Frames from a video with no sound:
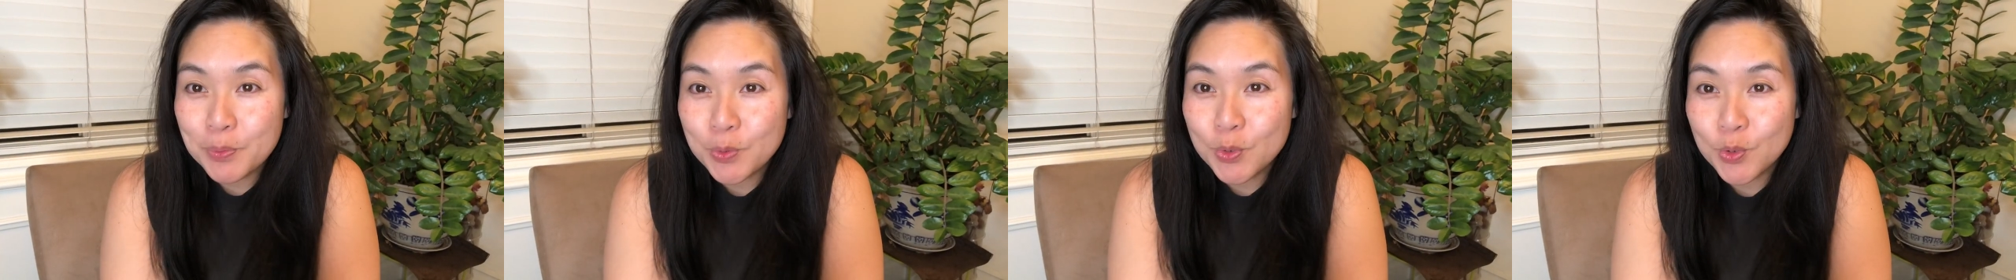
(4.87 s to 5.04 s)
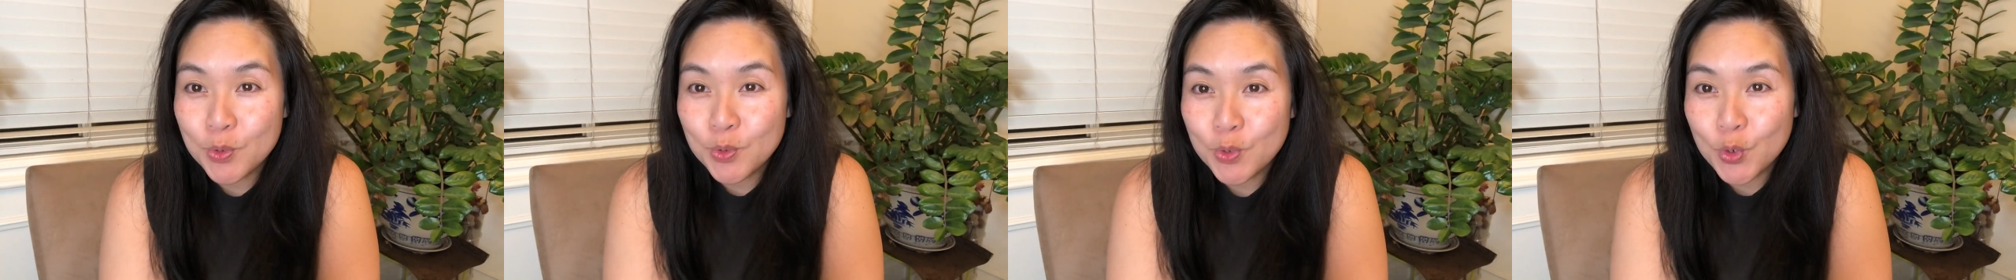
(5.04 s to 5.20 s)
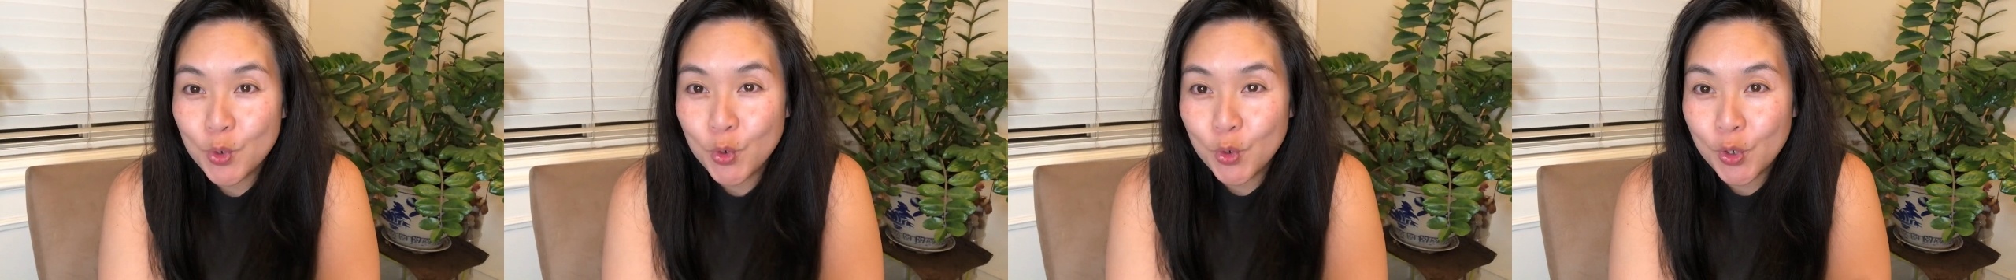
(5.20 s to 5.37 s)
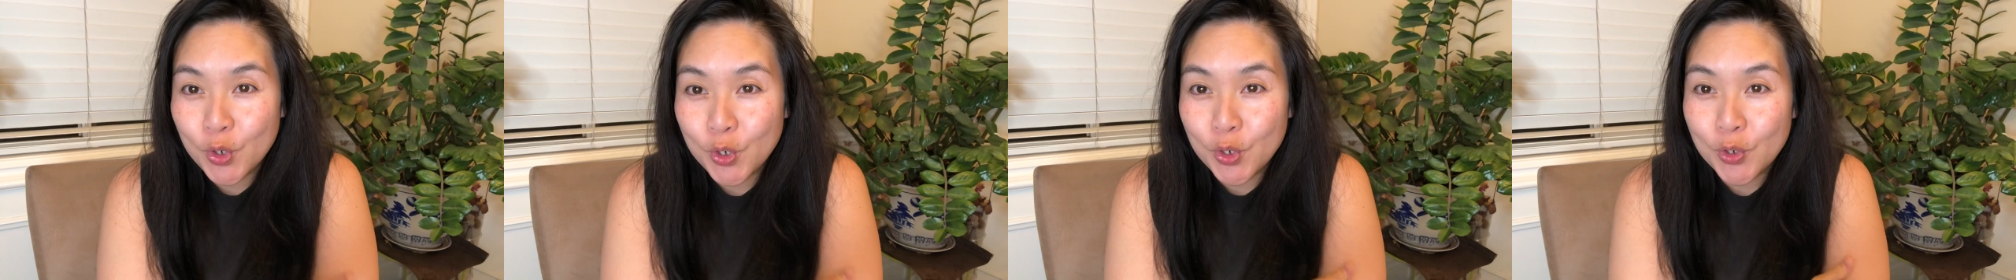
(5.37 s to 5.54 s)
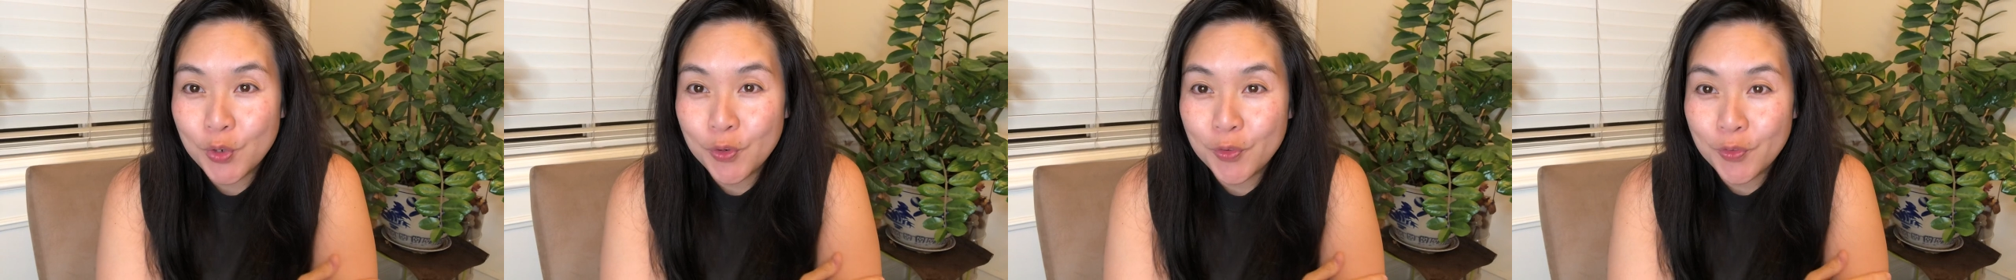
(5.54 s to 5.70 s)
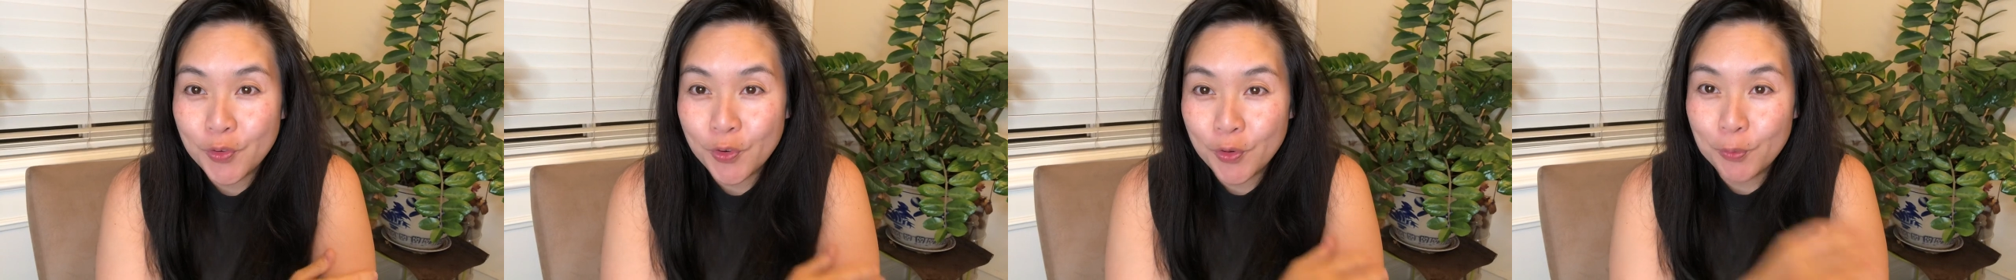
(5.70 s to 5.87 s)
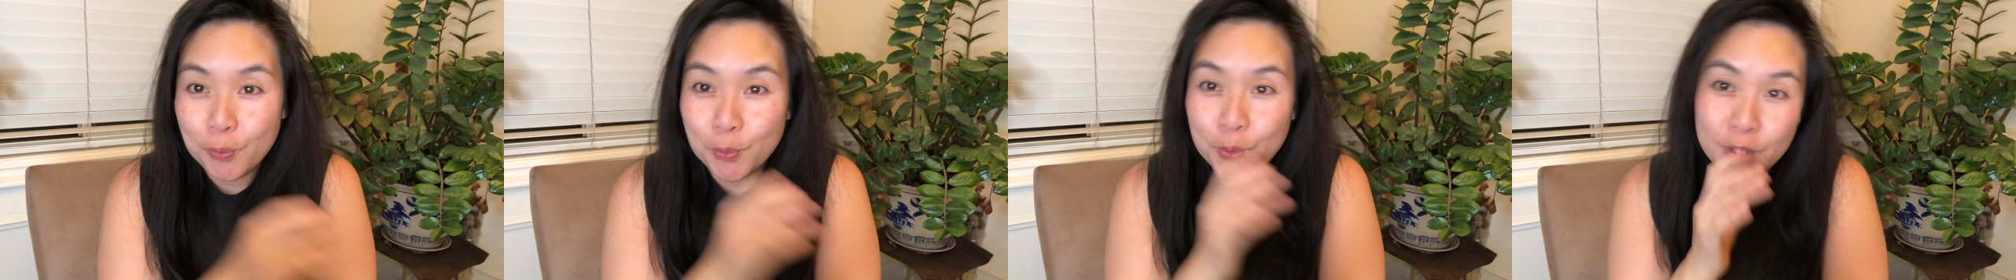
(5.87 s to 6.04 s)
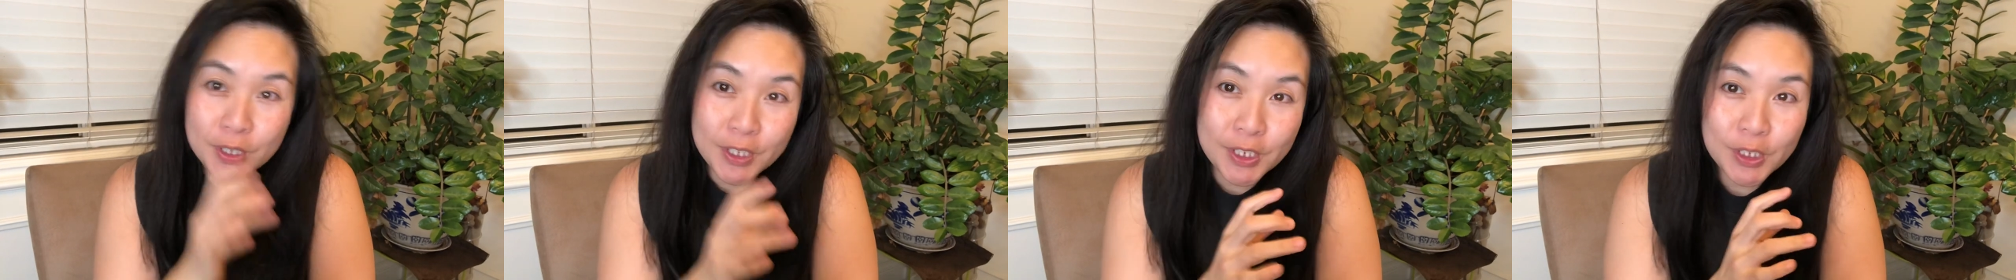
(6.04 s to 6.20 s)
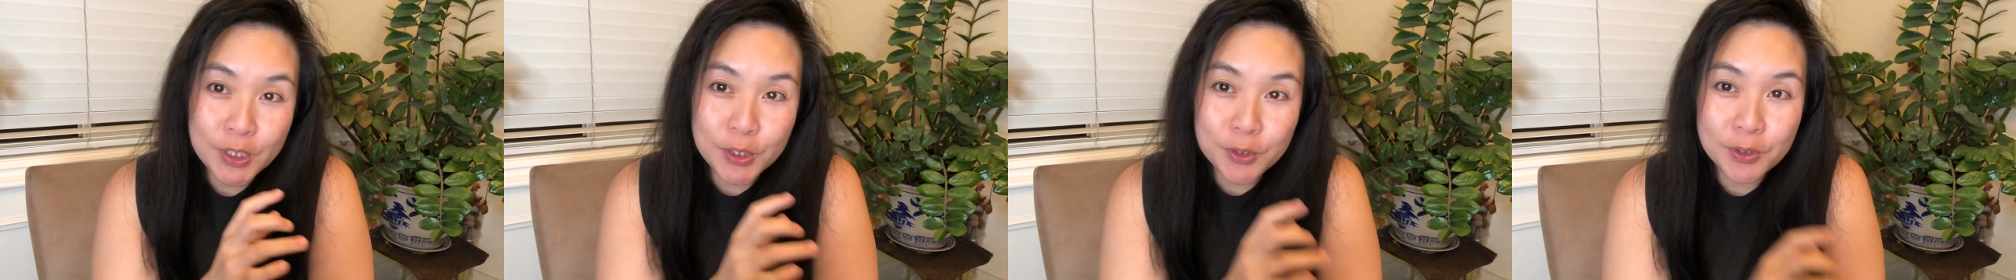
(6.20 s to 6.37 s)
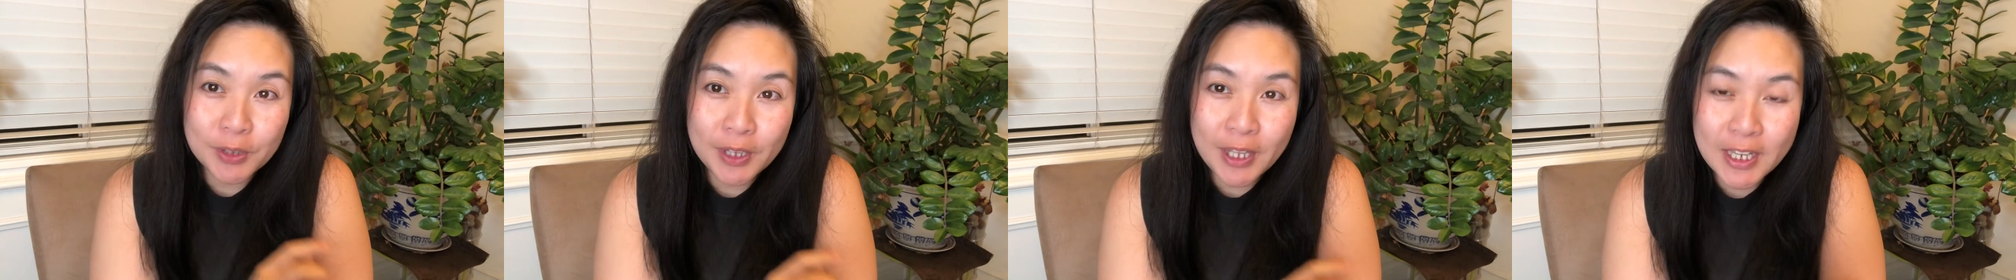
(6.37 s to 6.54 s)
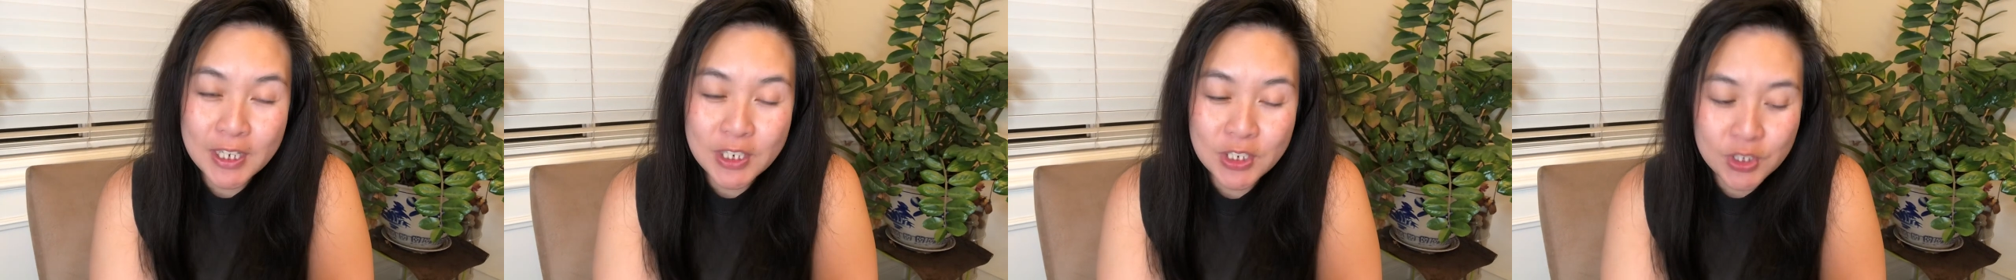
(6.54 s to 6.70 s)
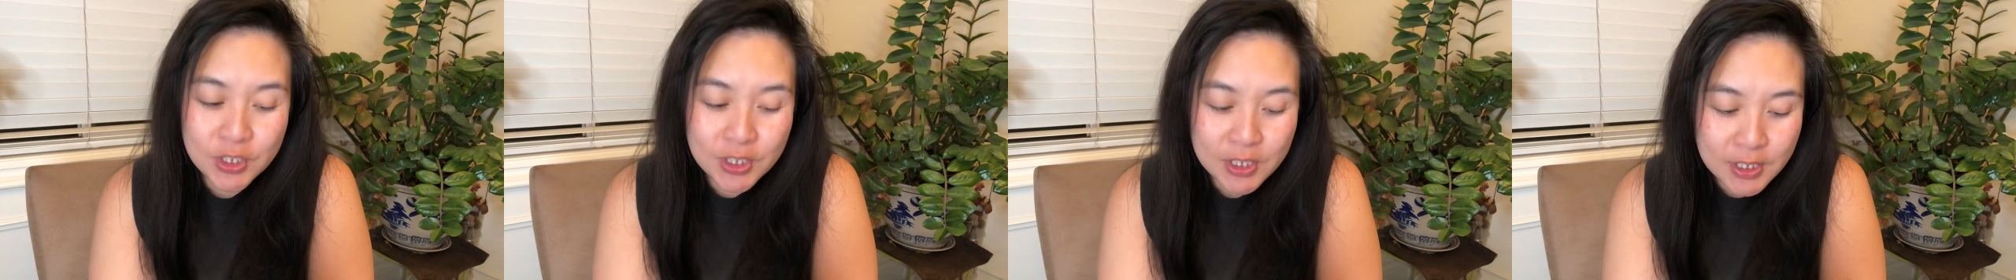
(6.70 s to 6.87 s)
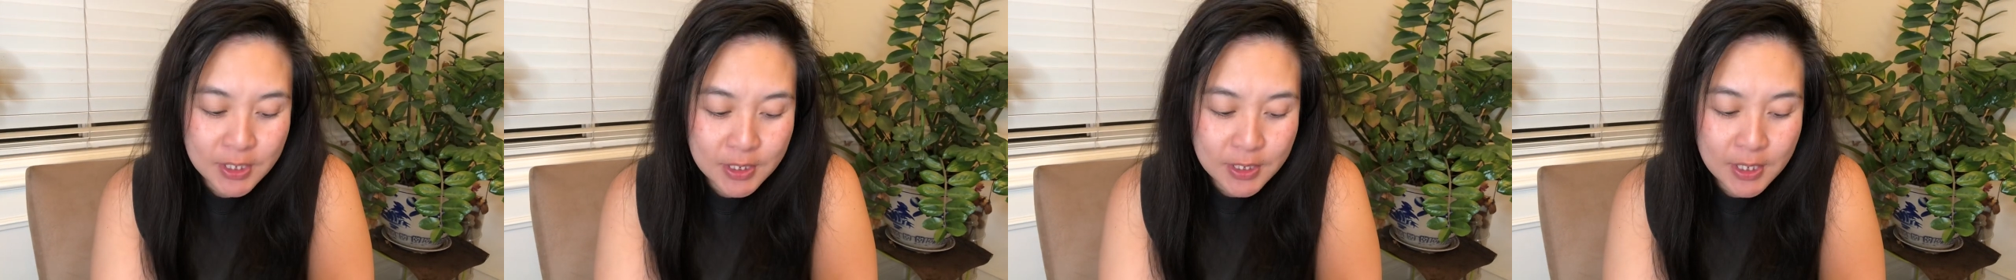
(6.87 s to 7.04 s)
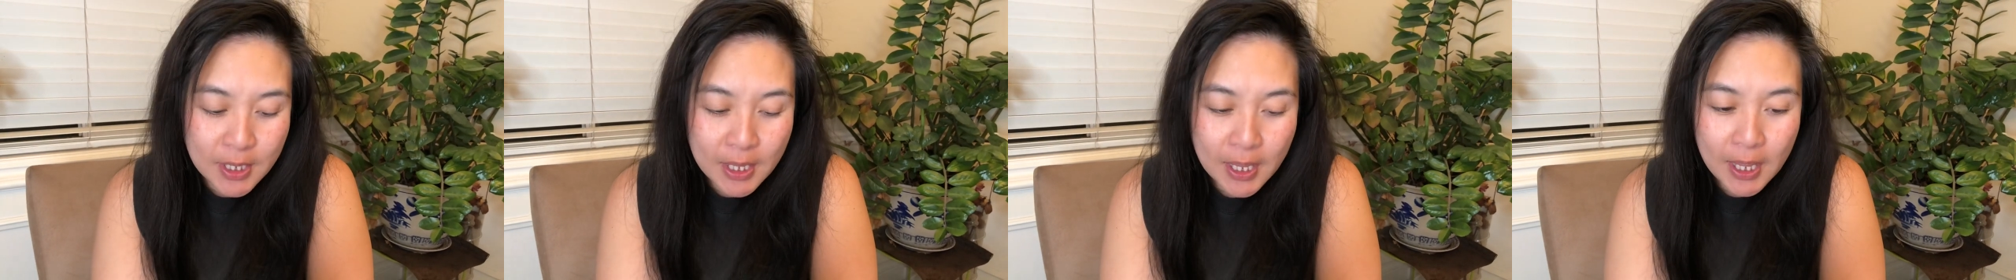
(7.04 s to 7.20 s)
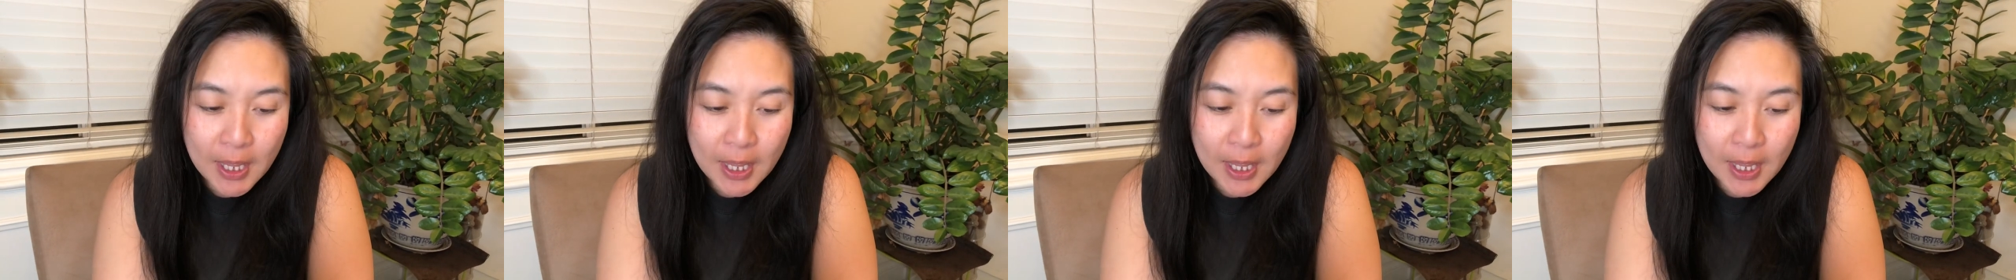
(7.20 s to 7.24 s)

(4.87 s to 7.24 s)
tutorial for preglue lashes,